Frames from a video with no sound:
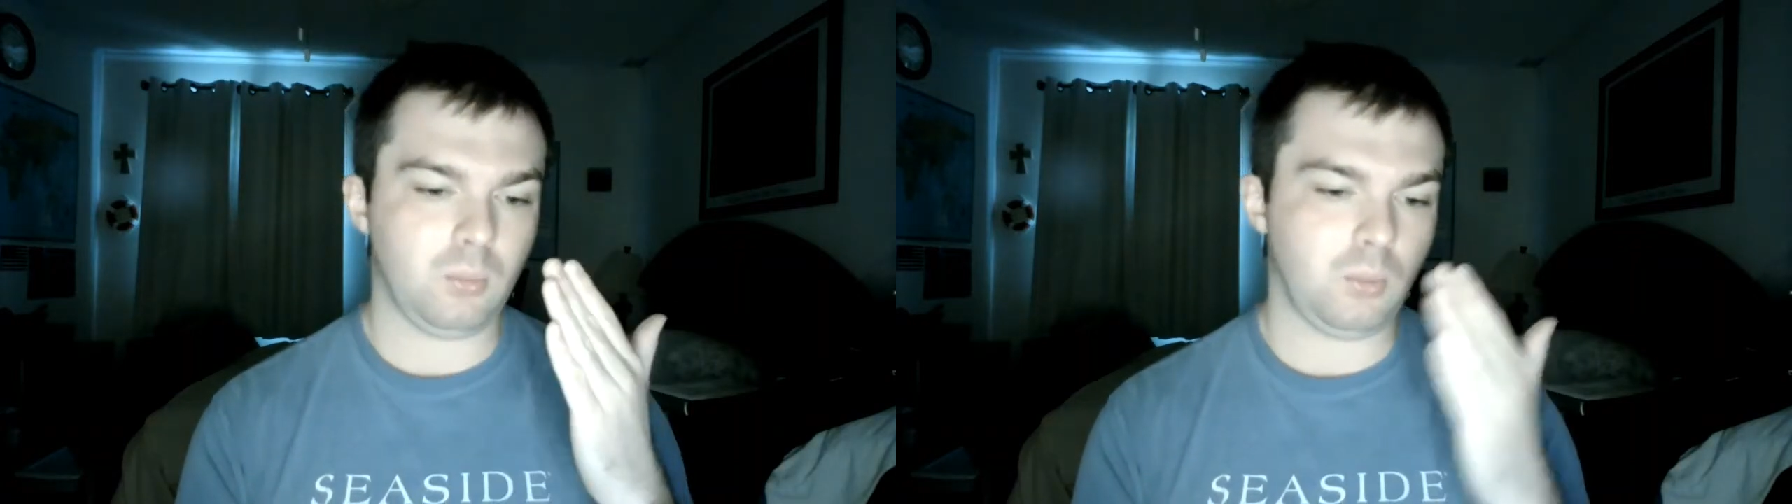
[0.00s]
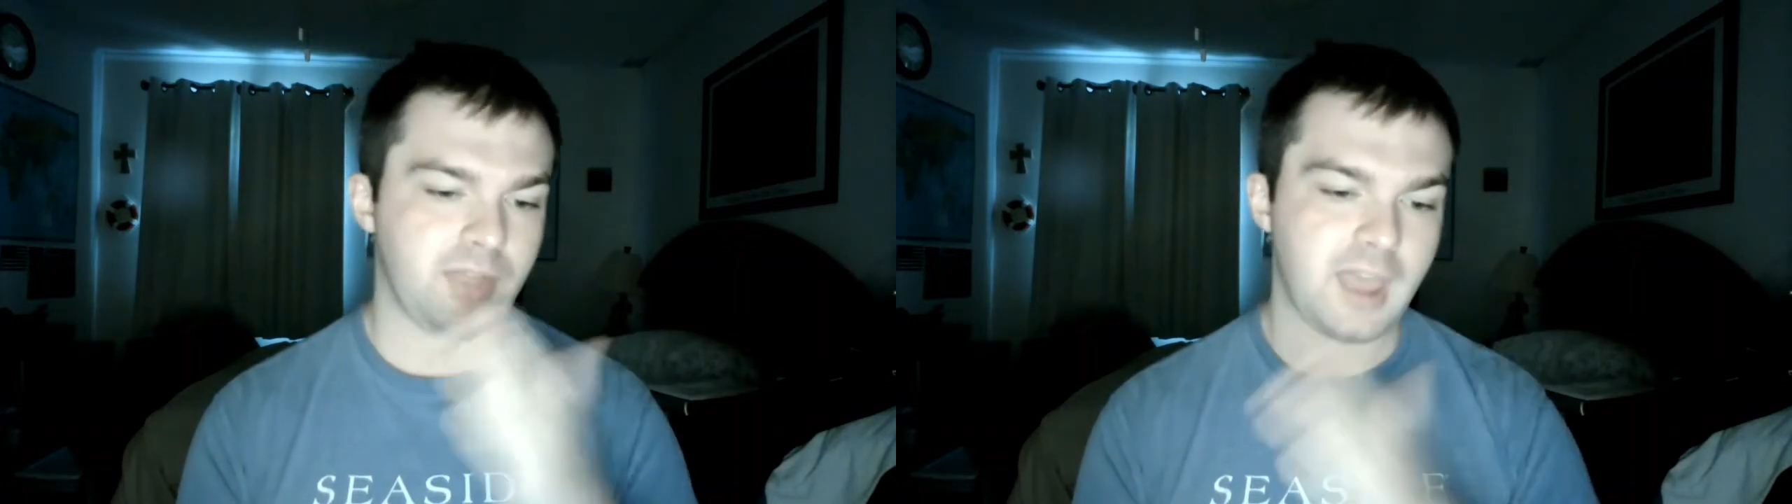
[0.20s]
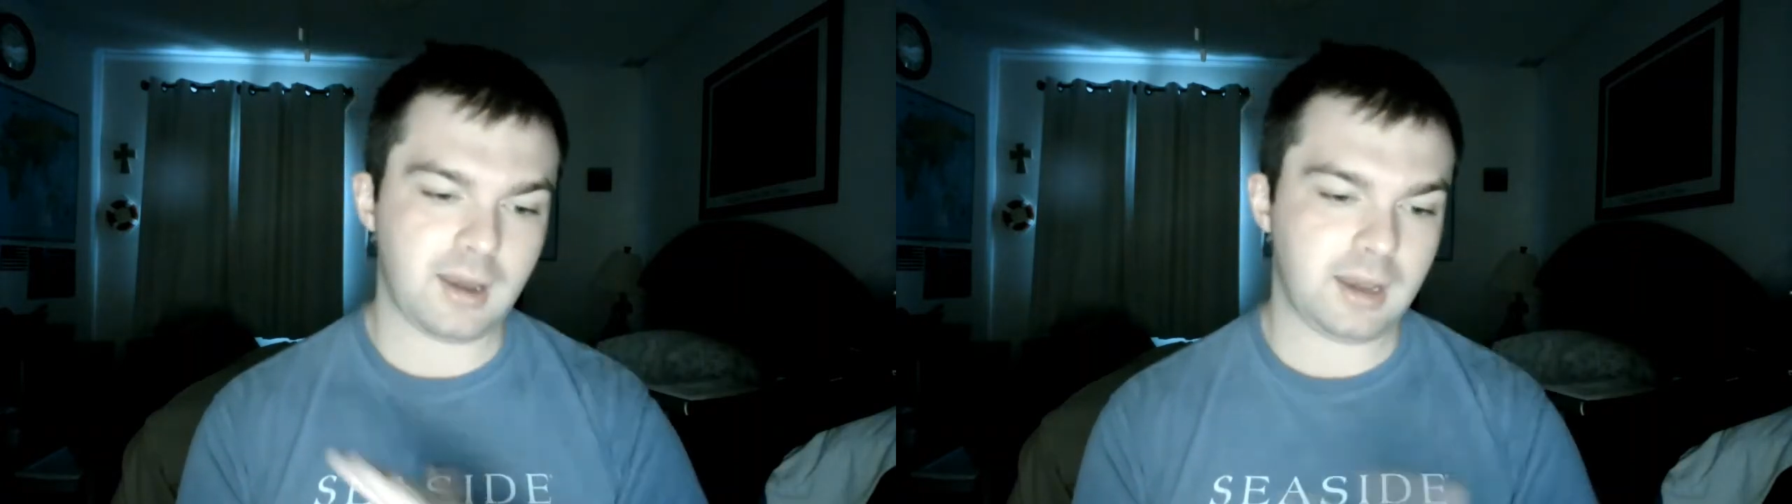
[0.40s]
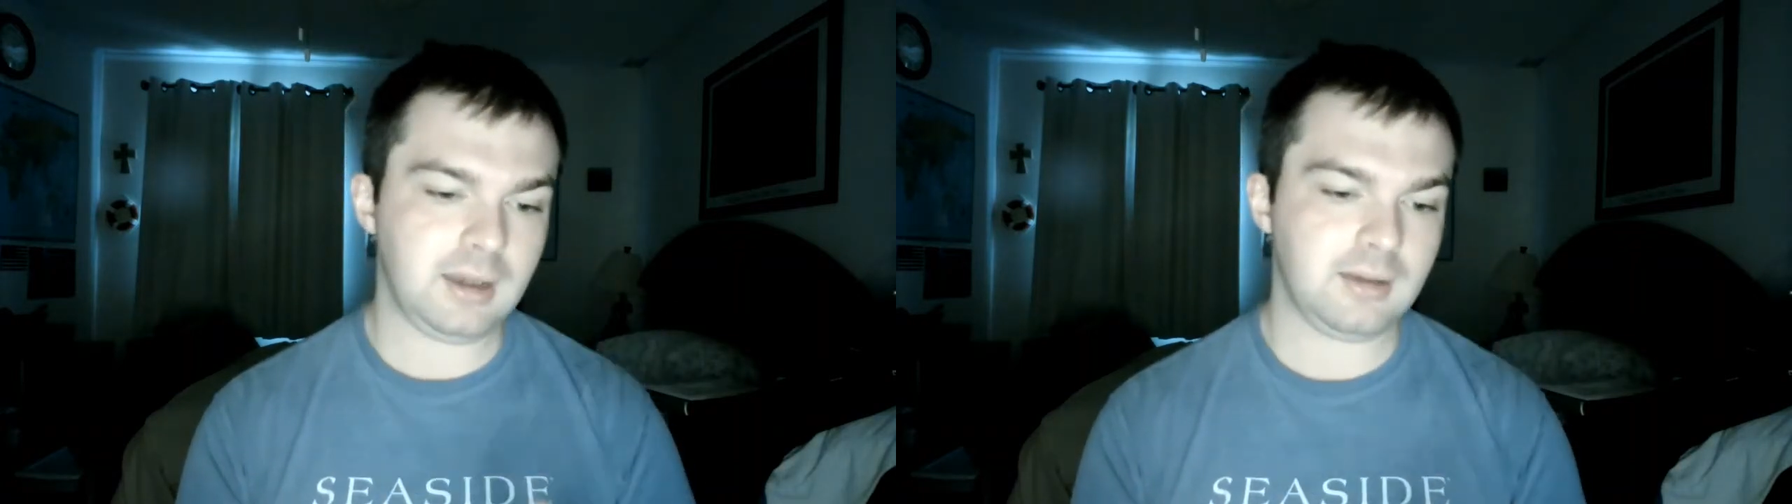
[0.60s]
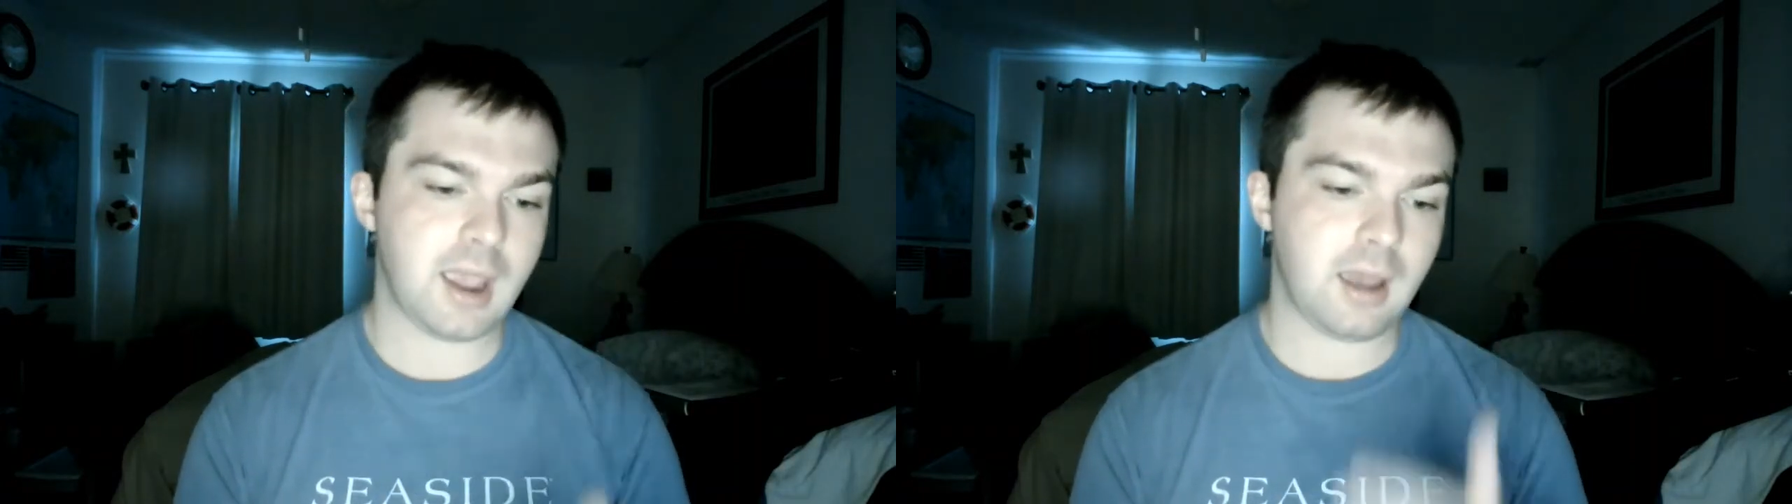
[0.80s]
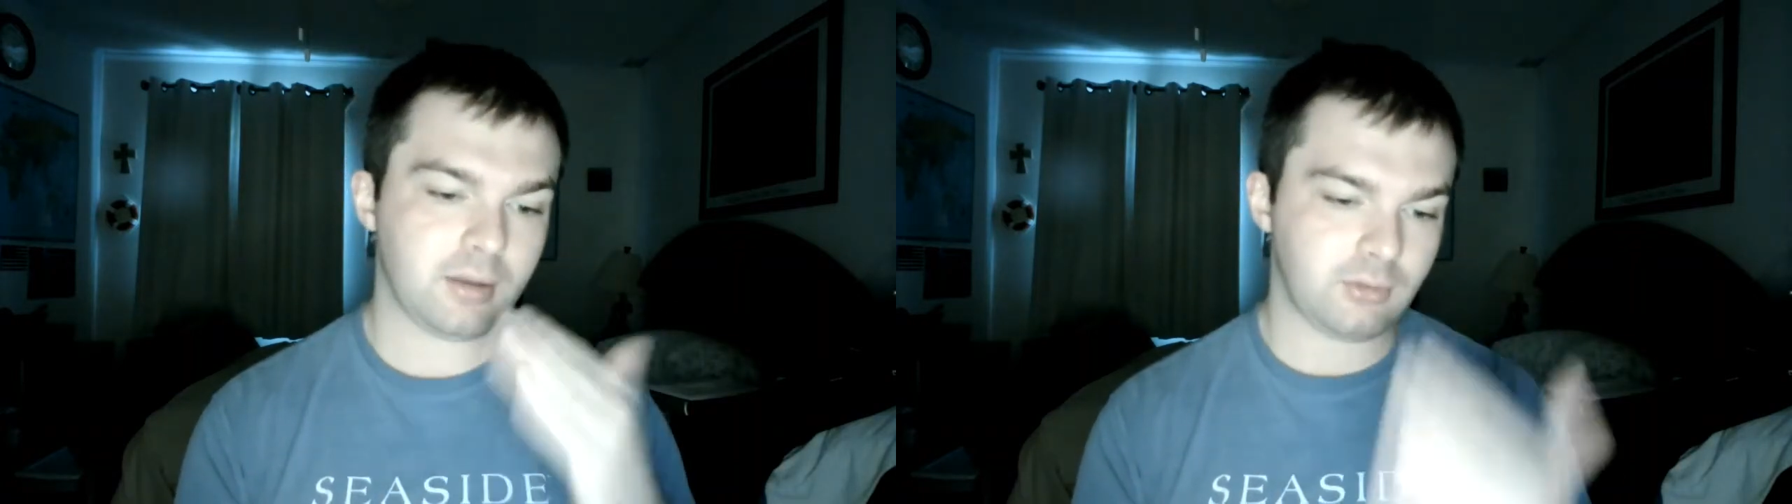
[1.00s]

without any doubt,